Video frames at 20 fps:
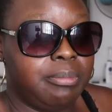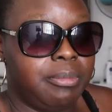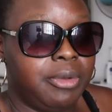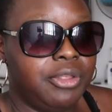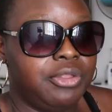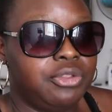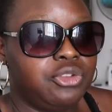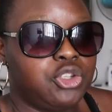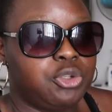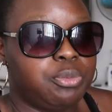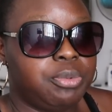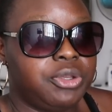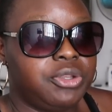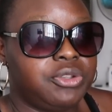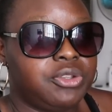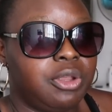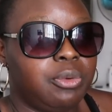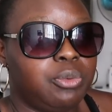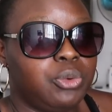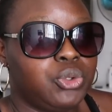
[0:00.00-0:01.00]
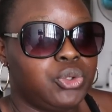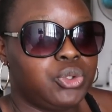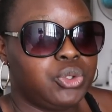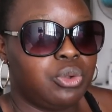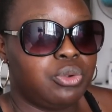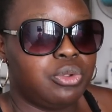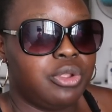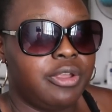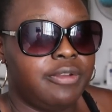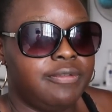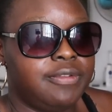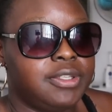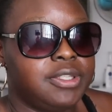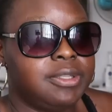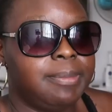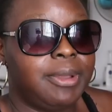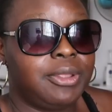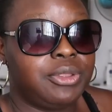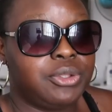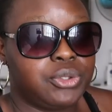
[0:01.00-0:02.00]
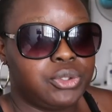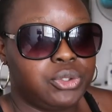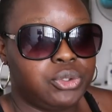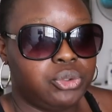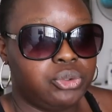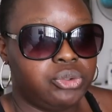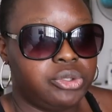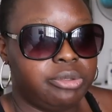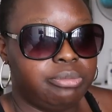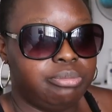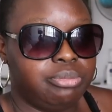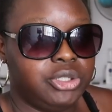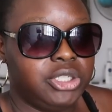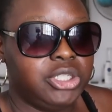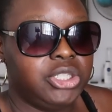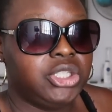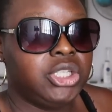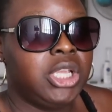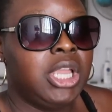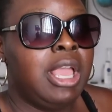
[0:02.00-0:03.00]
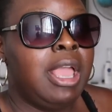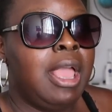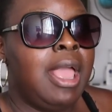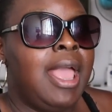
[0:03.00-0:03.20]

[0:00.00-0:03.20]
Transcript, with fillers: of the month just because I was so nervous about the security breach